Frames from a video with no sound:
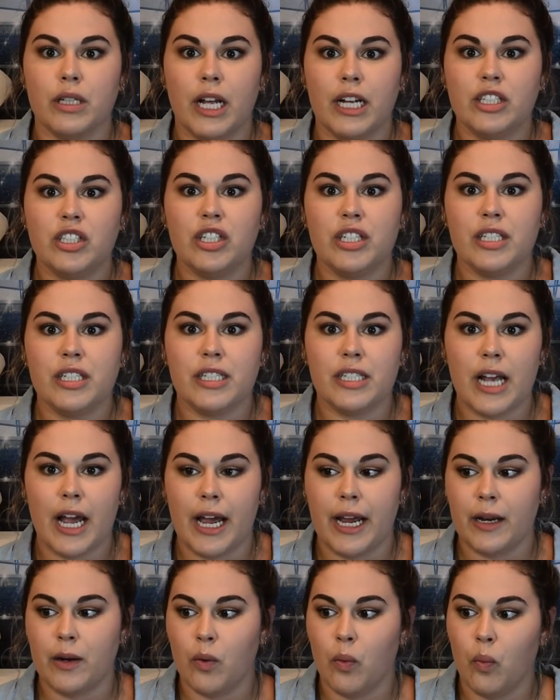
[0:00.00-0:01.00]
Let's just
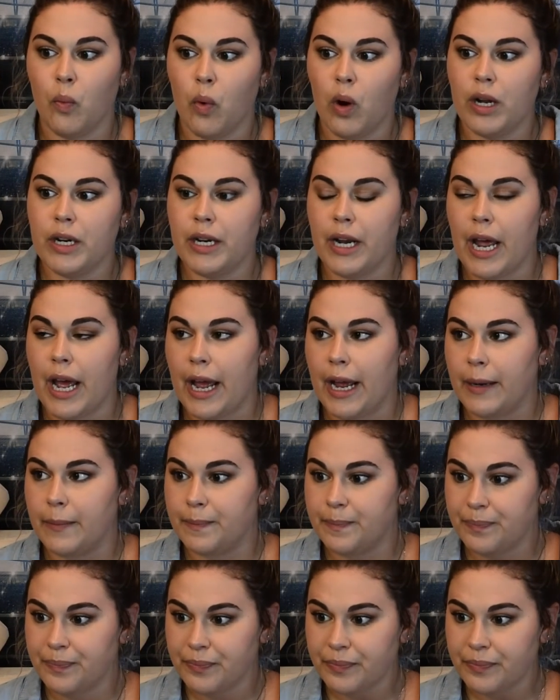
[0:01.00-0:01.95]
say one day,